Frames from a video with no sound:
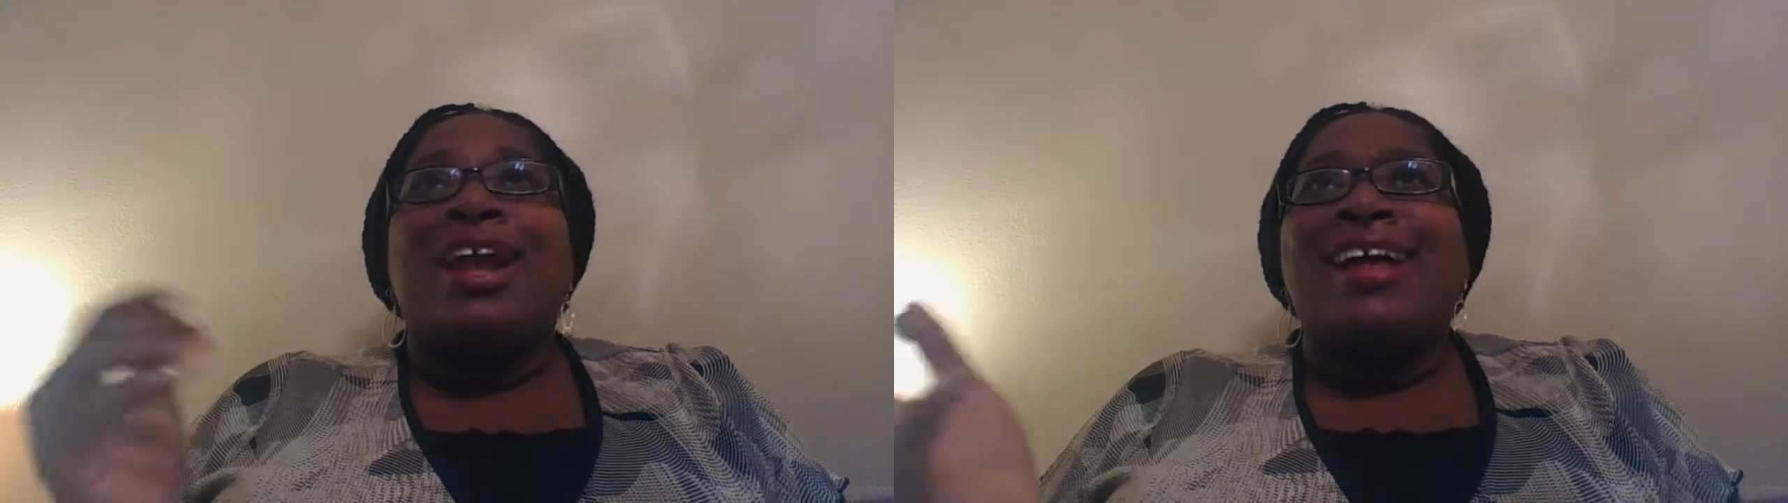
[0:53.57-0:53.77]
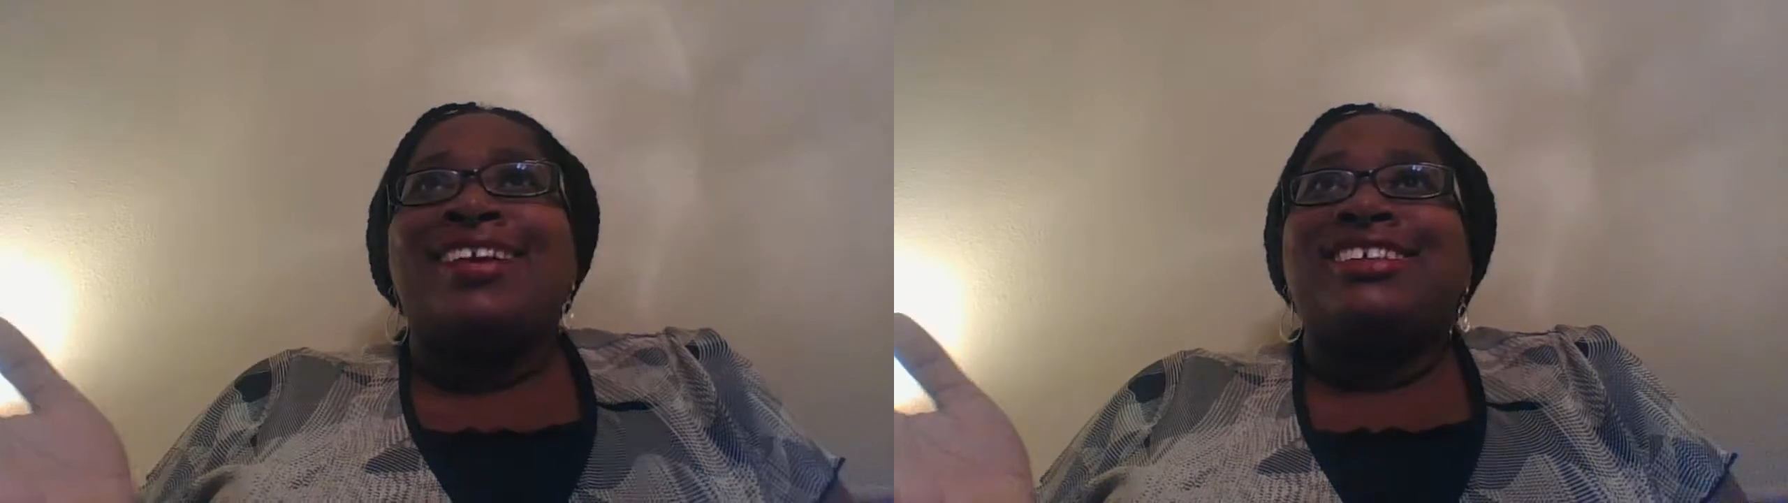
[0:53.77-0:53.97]

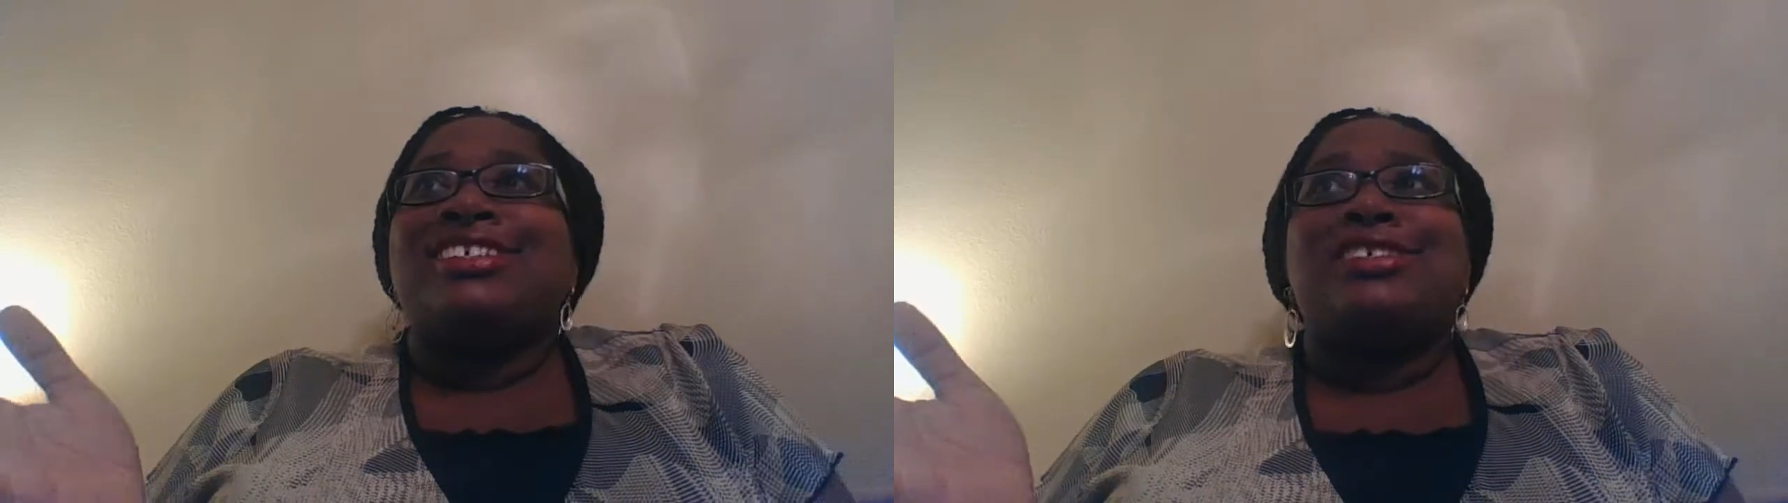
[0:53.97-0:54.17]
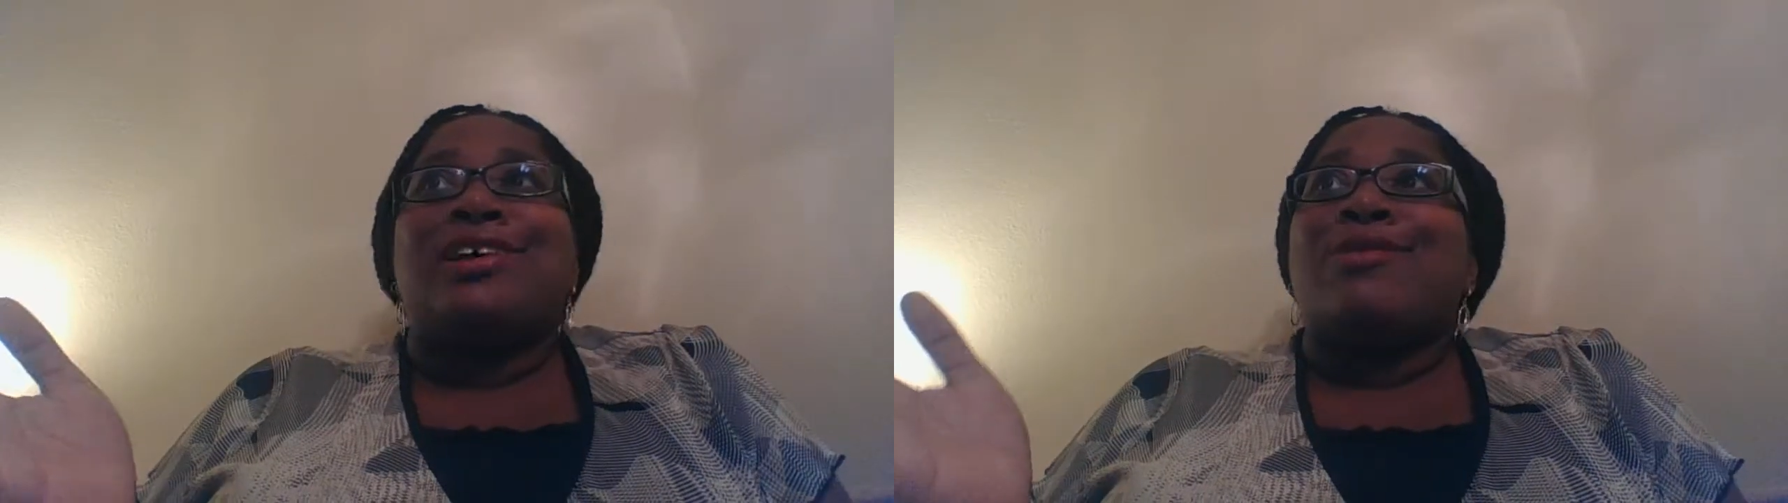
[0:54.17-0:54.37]
I
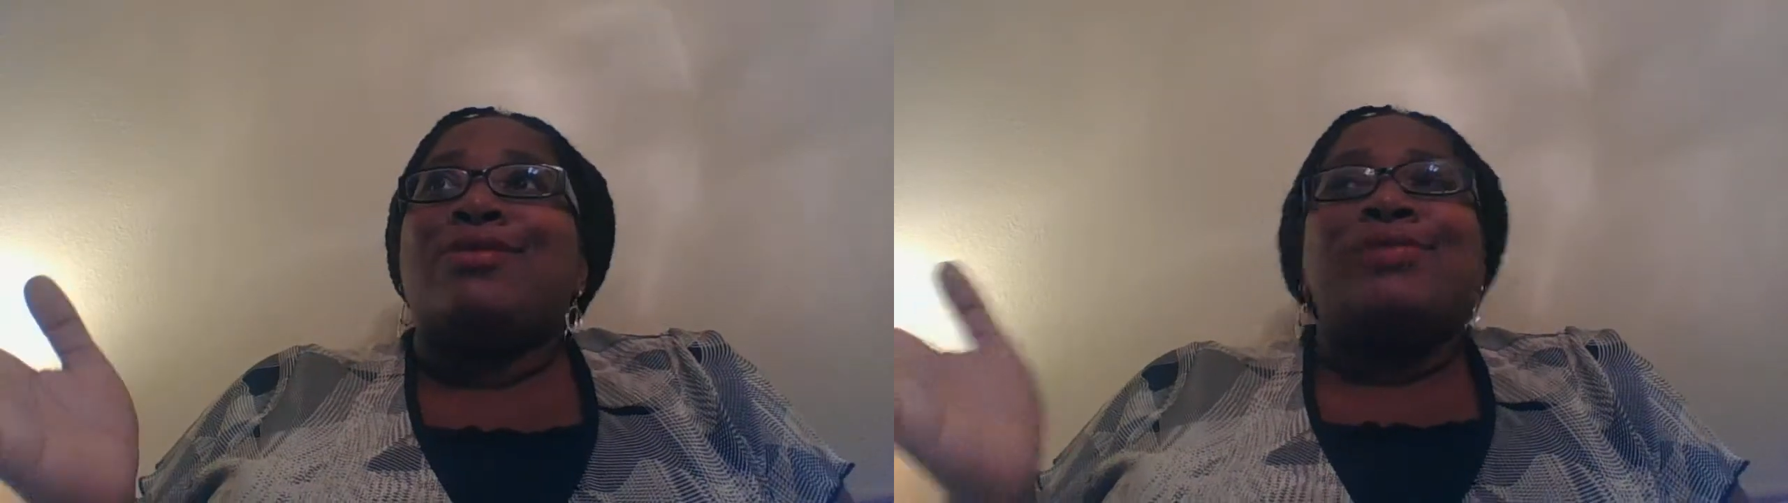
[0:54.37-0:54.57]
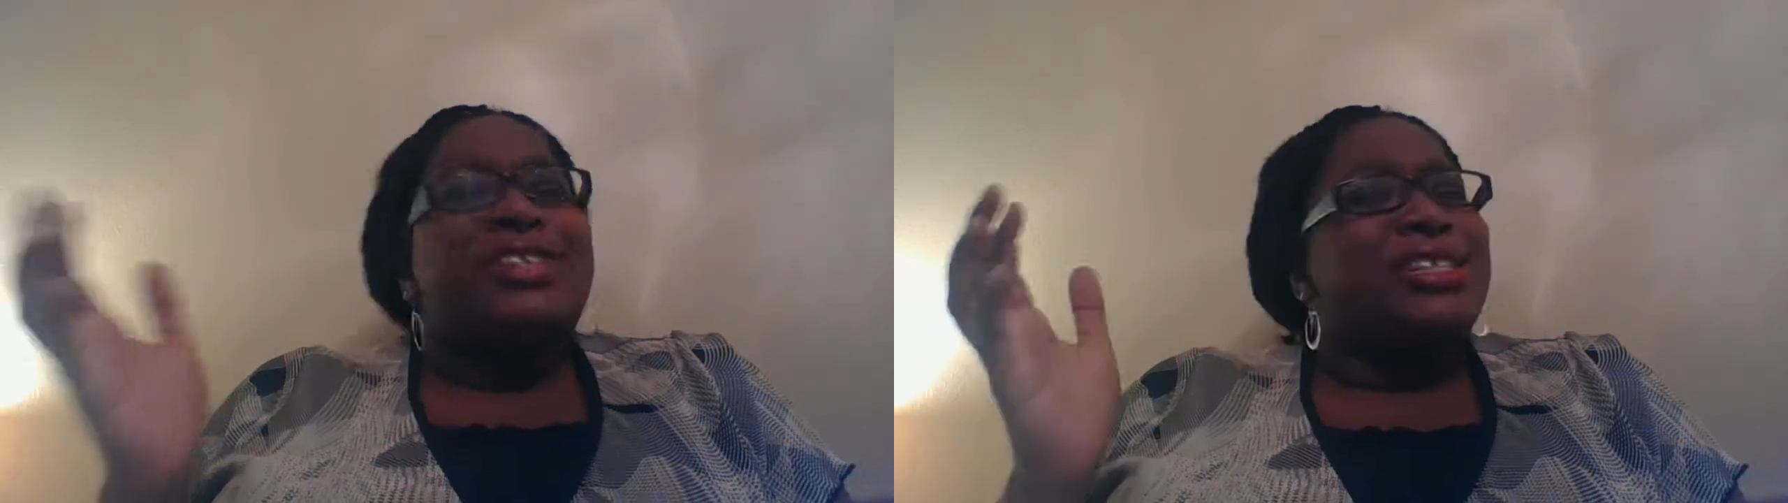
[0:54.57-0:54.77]
actually don't
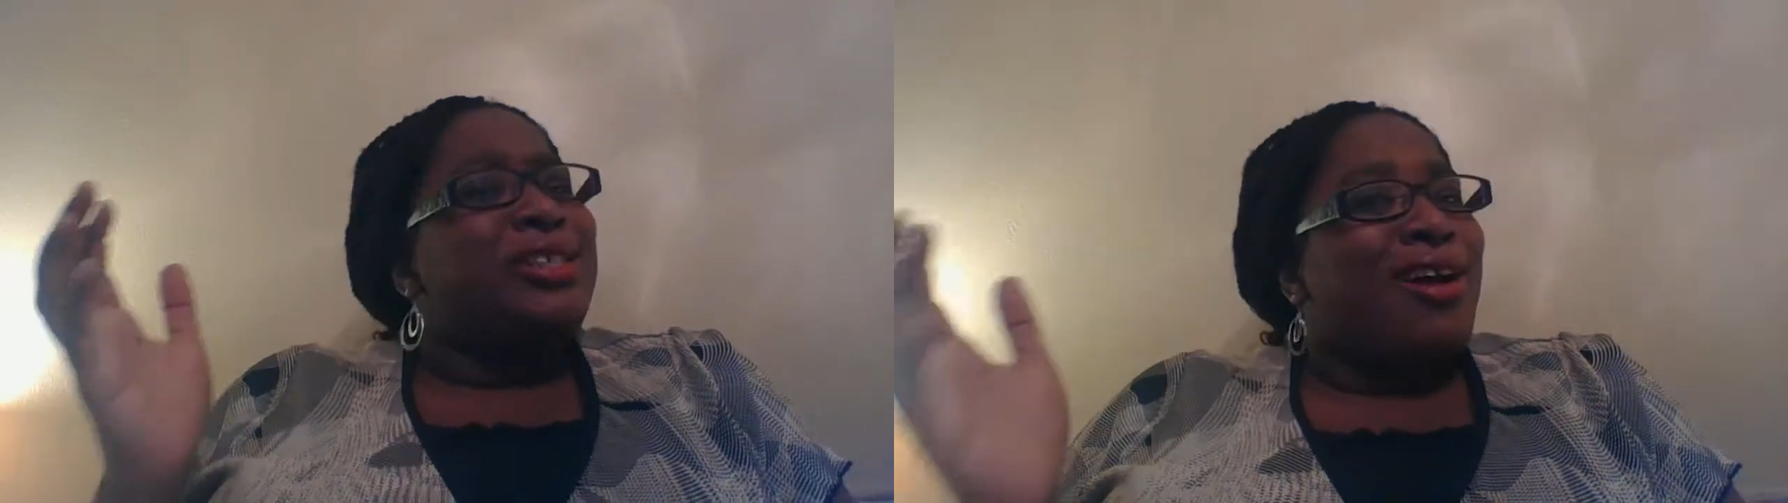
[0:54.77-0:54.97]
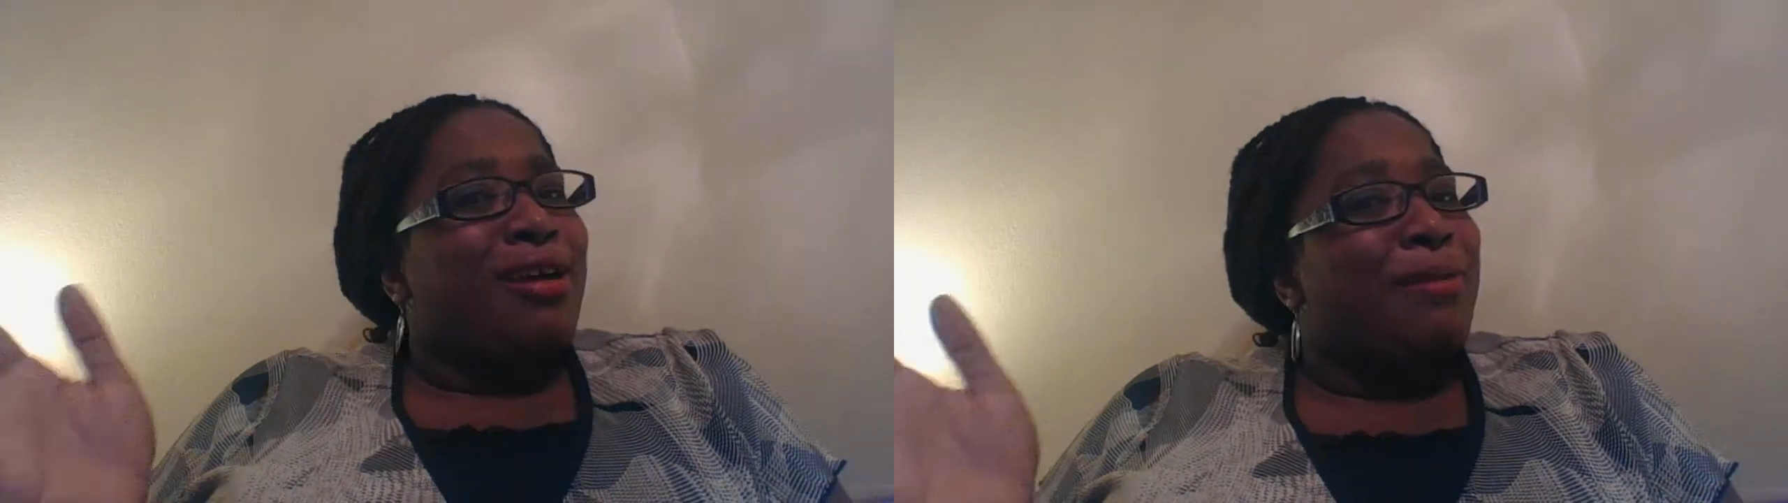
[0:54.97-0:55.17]
really talk